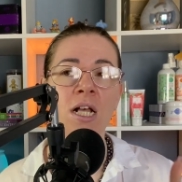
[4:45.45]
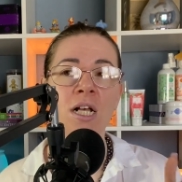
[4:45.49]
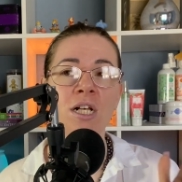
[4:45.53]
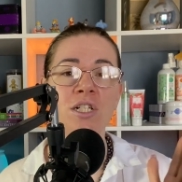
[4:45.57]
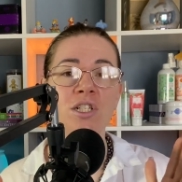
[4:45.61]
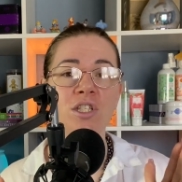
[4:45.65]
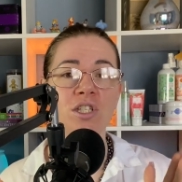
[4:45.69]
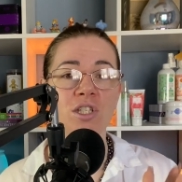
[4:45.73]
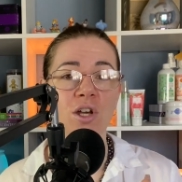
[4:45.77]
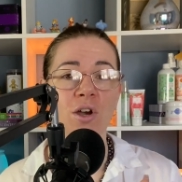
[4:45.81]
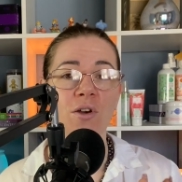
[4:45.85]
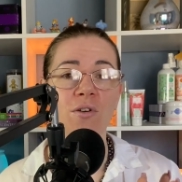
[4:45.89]

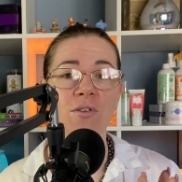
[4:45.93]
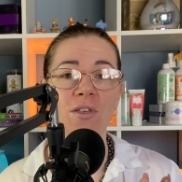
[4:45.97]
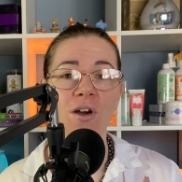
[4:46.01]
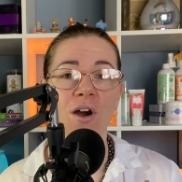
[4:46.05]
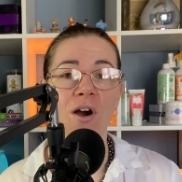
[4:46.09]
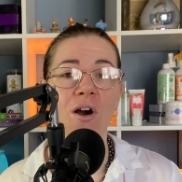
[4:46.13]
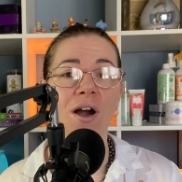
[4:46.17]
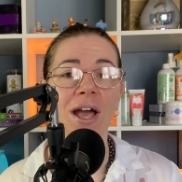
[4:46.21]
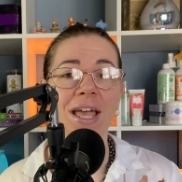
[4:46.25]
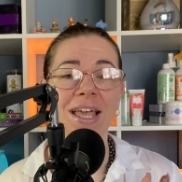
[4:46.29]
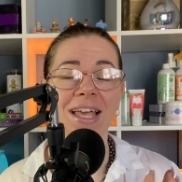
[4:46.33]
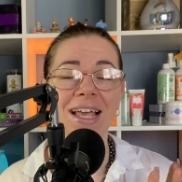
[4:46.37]
so that
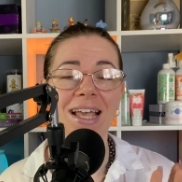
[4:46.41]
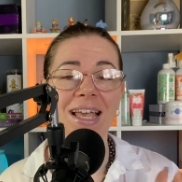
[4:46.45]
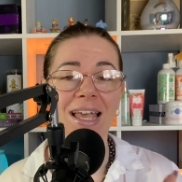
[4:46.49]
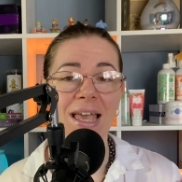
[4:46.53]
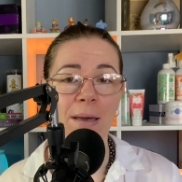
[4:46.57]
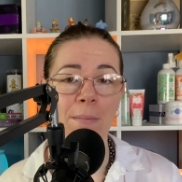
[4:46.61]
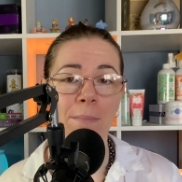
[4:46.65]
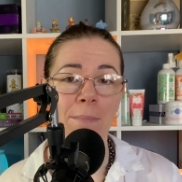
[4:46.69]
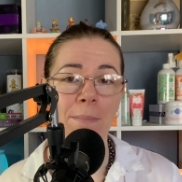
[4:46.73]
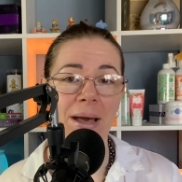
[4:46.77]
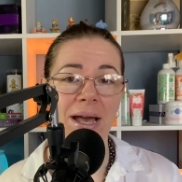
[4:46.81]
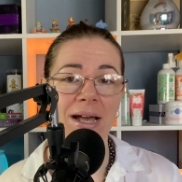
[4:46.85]
I can
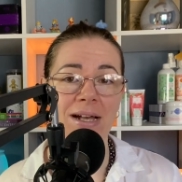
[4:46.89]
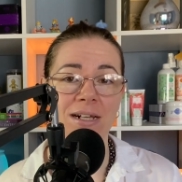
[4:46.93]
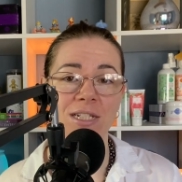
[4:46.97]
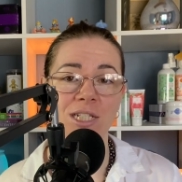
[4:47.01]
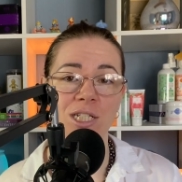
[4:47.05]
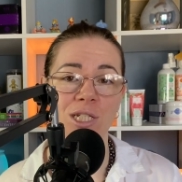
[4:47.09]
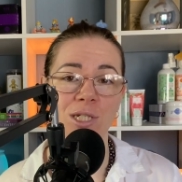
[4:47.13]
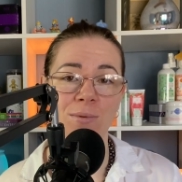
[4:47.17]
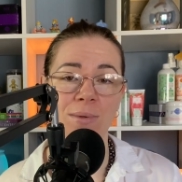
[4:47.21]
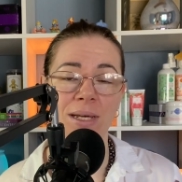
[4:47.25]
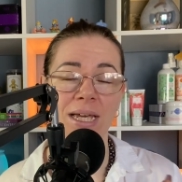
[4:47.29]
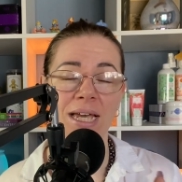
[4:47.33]
get back
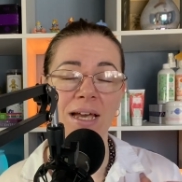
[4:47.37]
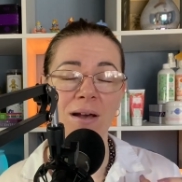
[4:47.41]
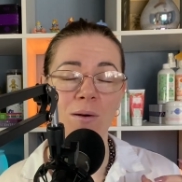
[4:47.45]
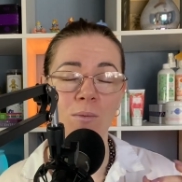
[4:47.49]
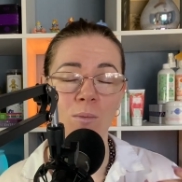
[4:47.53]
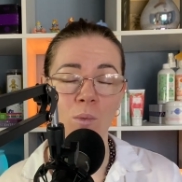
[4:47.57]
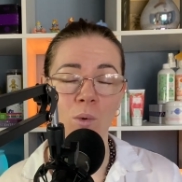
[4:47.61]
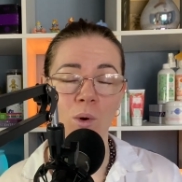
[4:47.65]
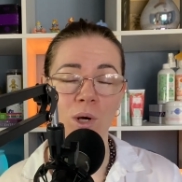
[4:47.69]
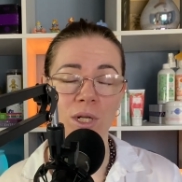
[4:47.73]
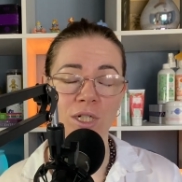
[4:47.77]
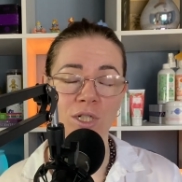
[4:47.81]
to it
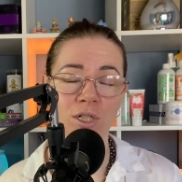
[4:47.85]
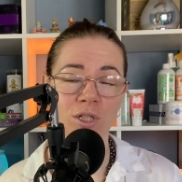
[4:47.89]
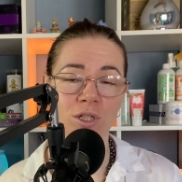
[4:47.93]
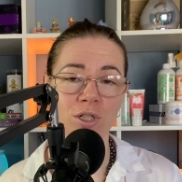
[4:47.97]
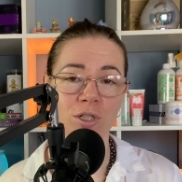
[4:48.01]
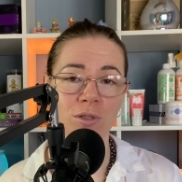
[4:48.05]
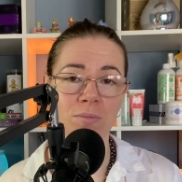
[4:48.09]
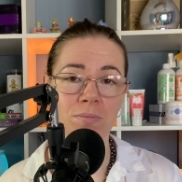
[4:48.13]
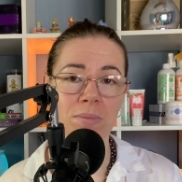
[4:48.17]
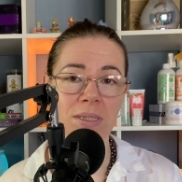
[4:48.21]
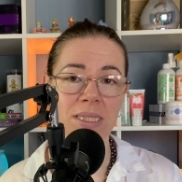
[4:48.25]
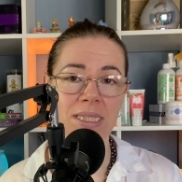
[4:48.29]

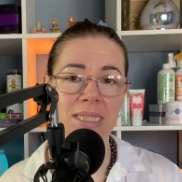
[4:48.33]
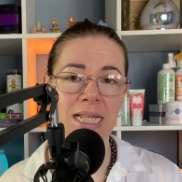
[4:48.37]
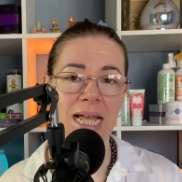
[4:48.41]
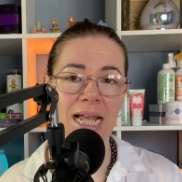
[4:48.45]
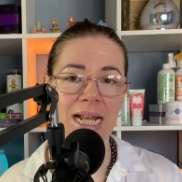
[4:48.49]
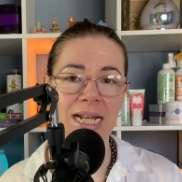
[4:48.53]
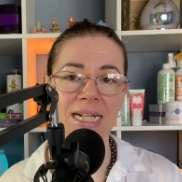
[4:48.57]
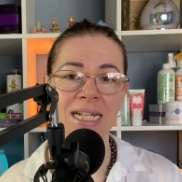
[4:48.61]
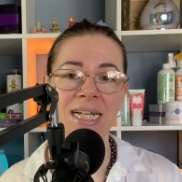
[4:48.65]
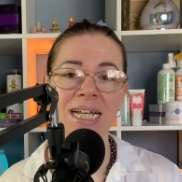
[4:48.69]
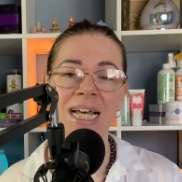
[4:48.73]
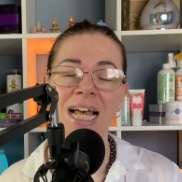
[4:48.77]
100%.